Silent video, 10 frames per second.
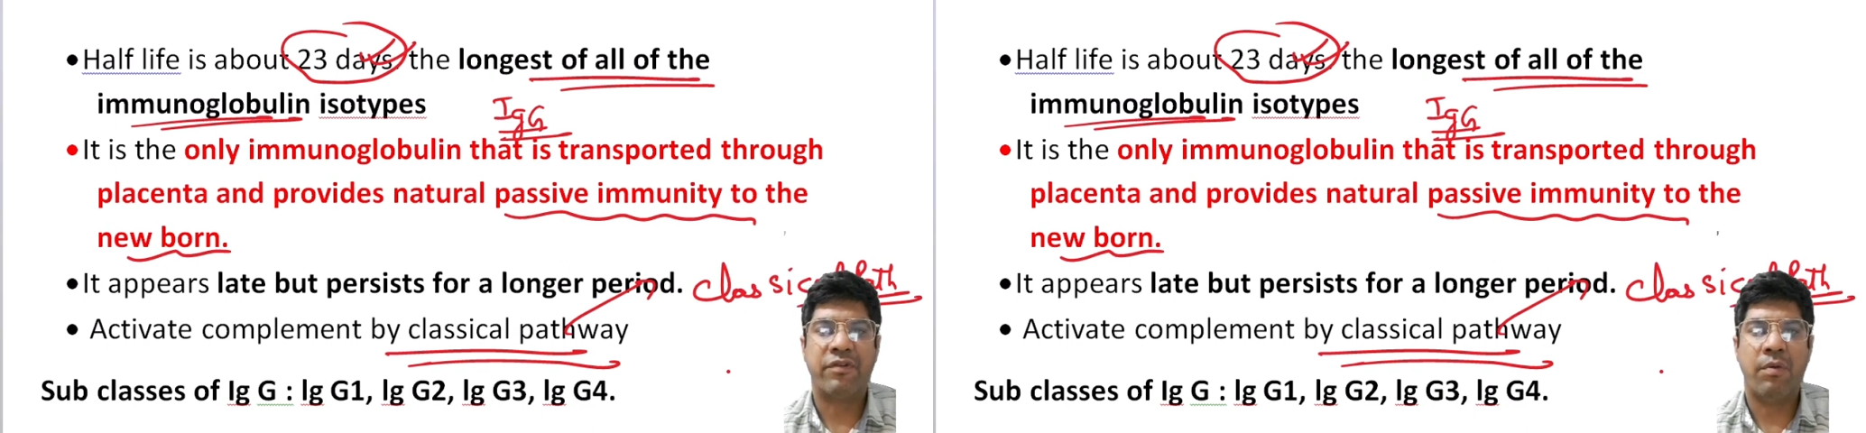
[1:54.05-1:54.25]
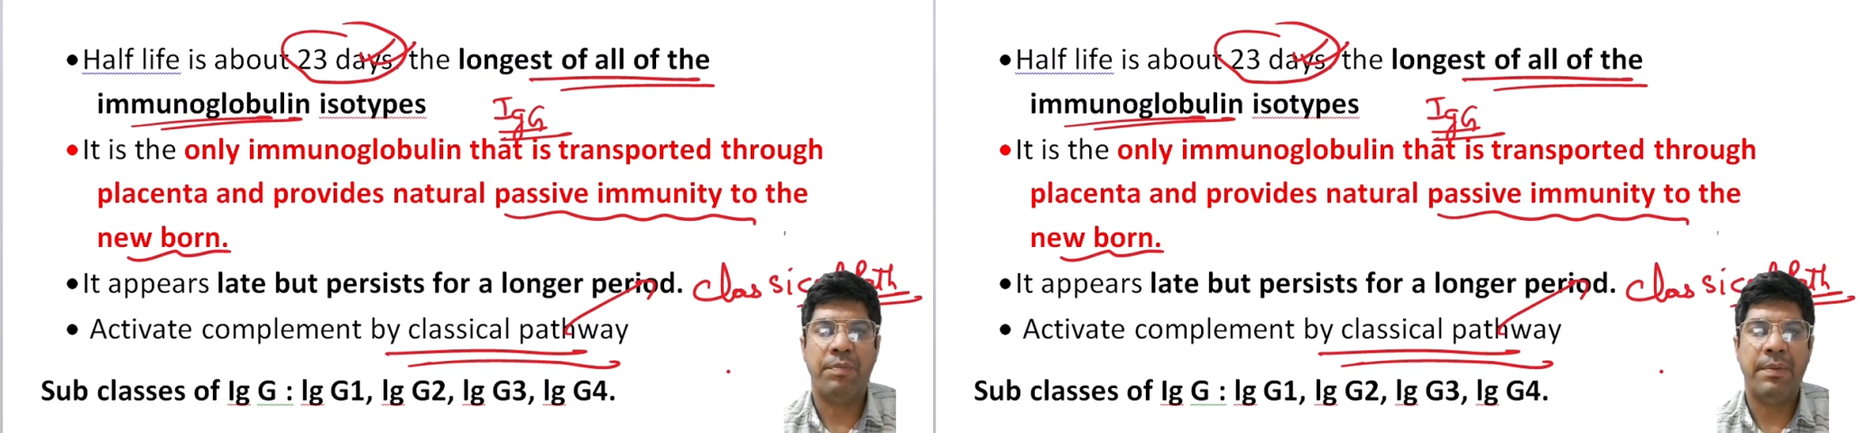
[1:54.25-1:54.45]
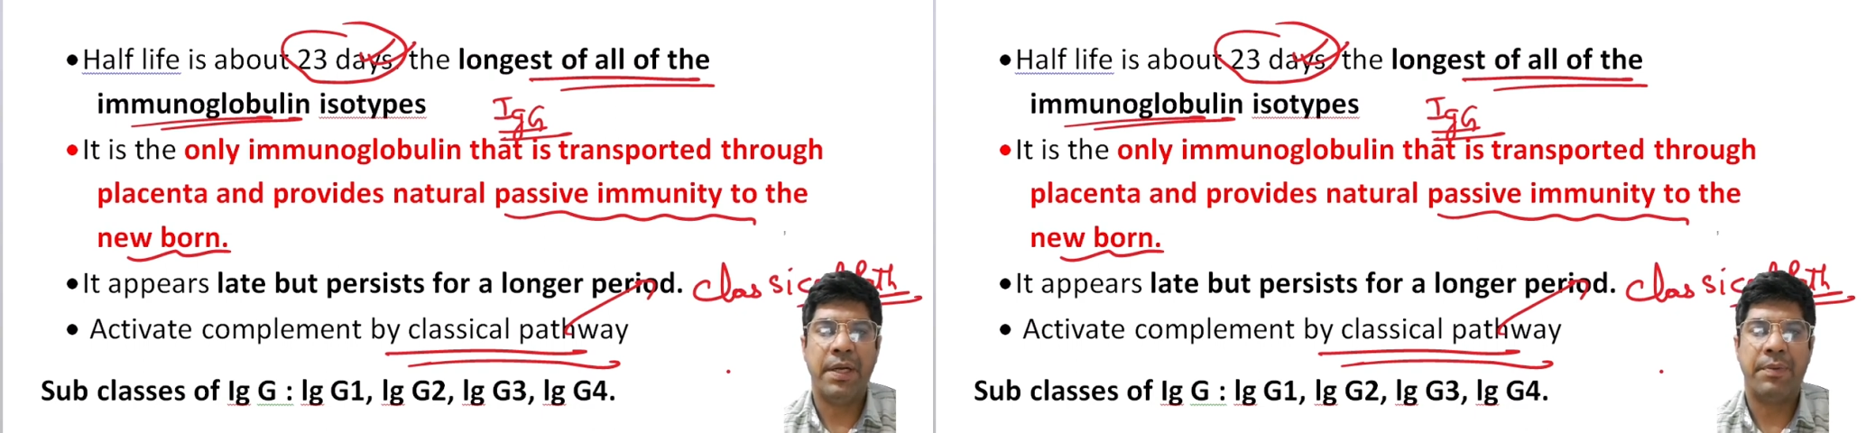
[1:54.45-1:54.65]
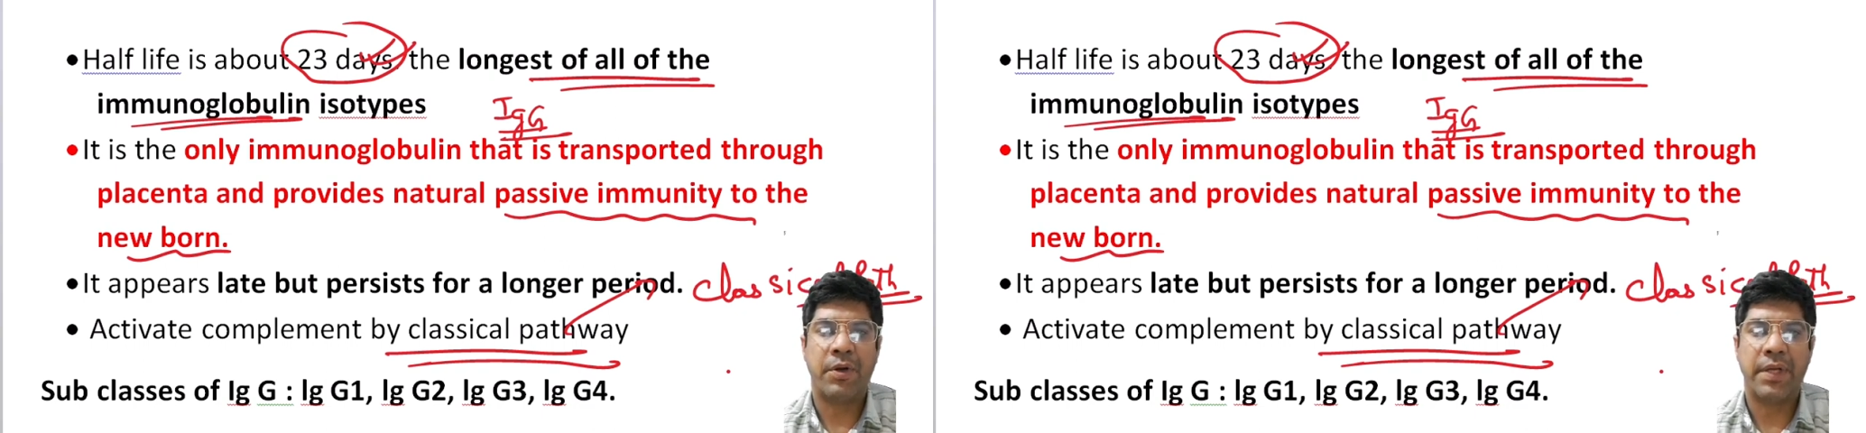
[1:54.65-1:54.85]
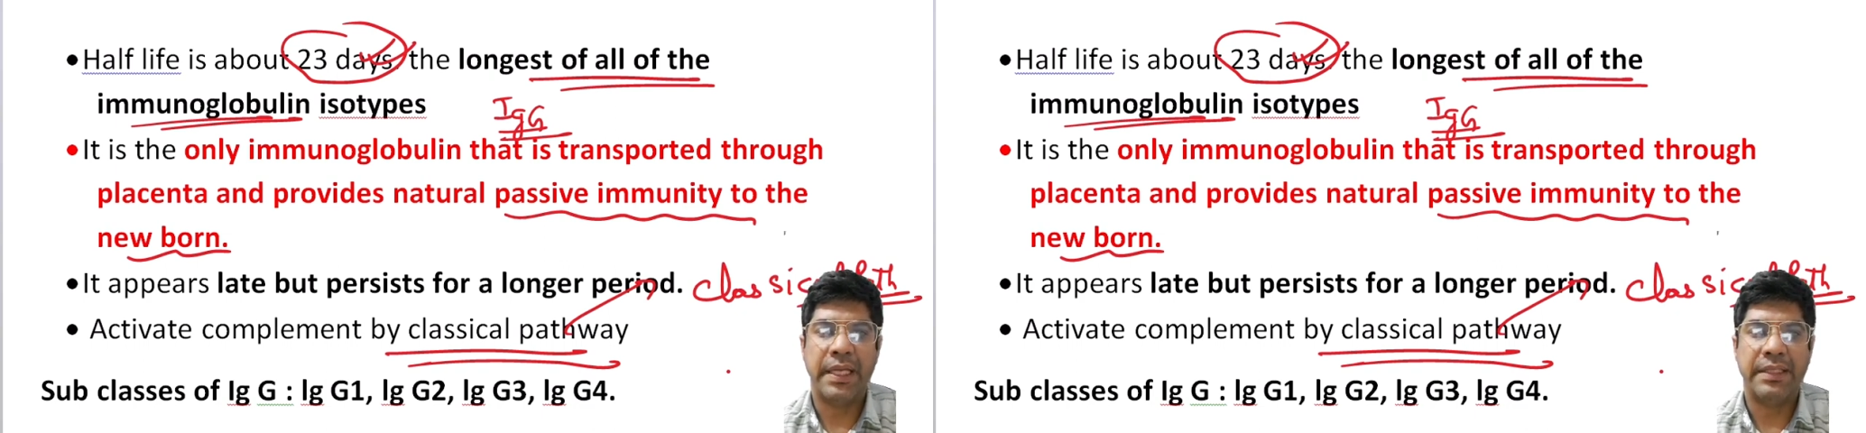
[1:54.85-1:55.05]
complement
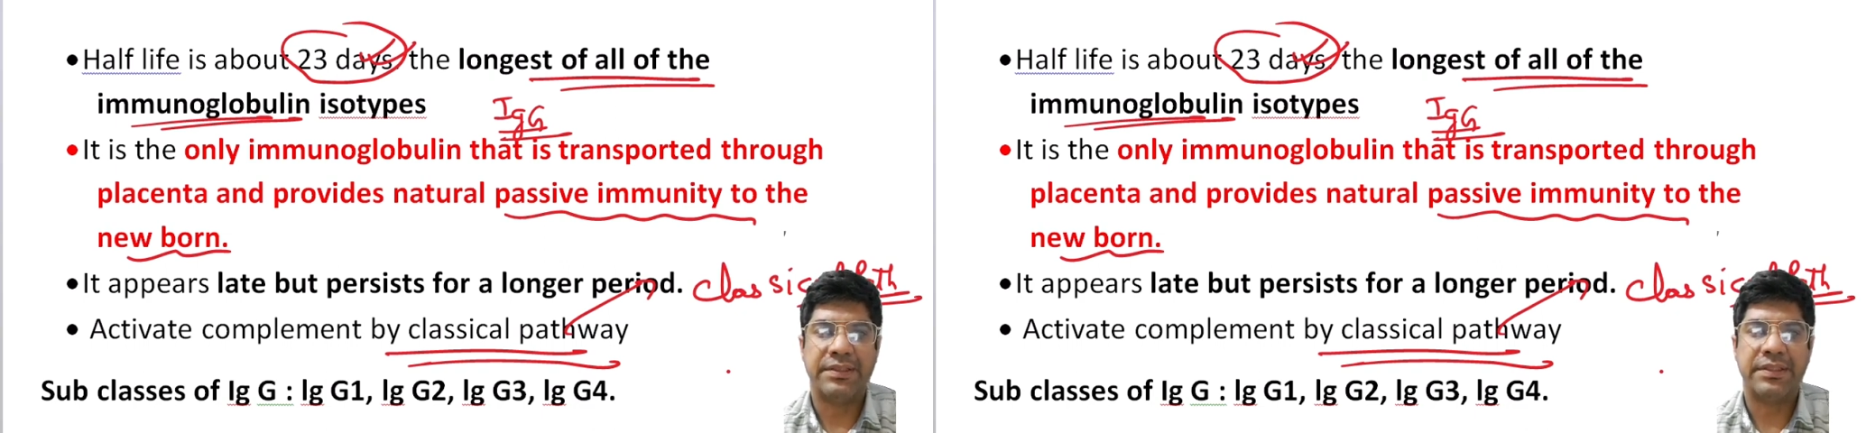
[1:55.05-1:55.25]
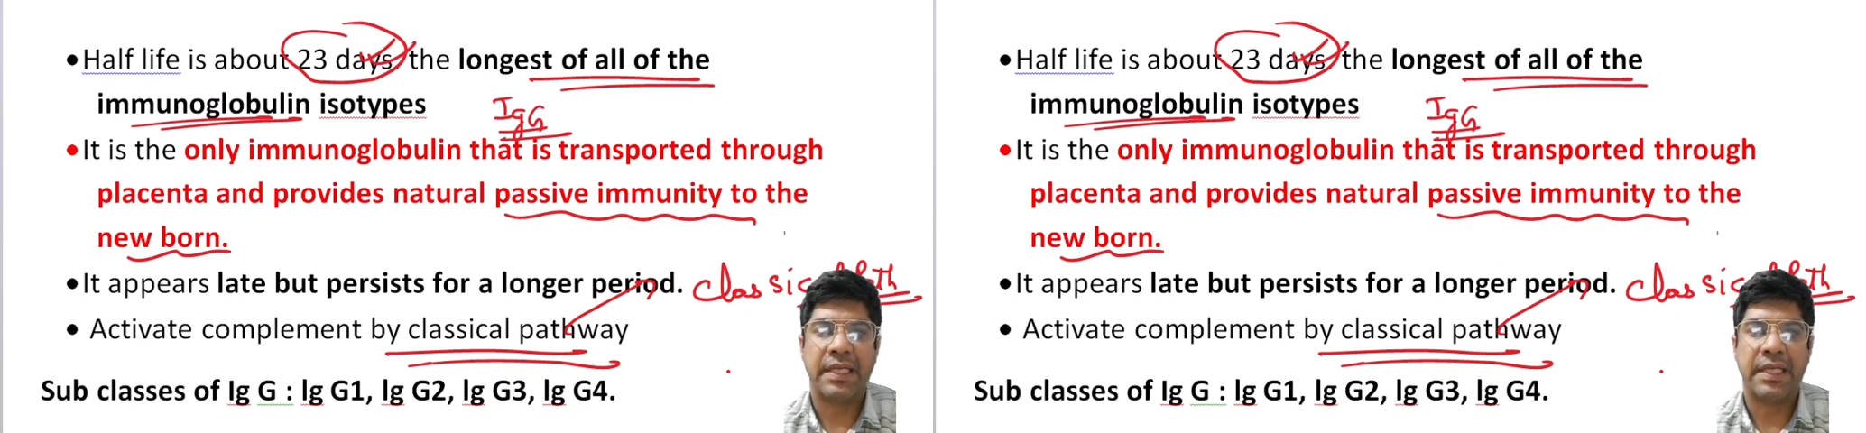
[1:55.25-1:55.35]
proteins